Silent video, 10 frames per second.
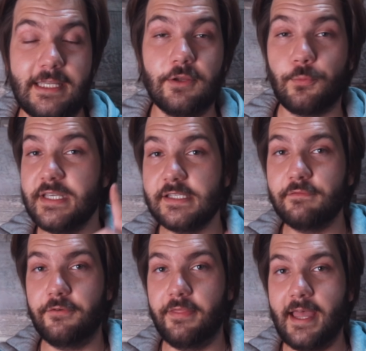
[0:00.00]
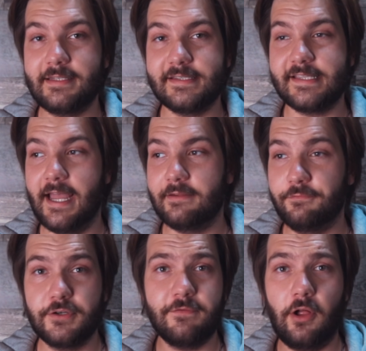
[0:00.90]
And the reason for that is that,
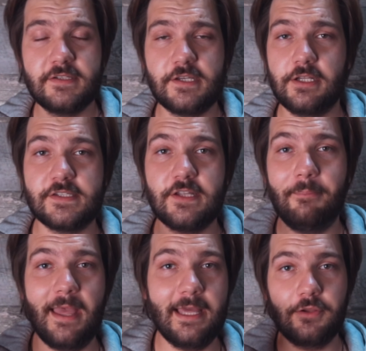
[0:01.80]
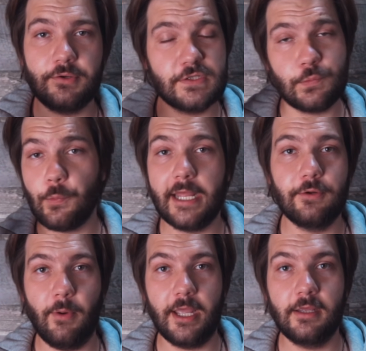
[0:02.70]
first of all, it's gonna stop hecklers right
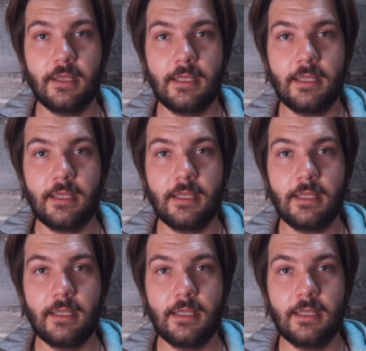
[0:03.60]
away.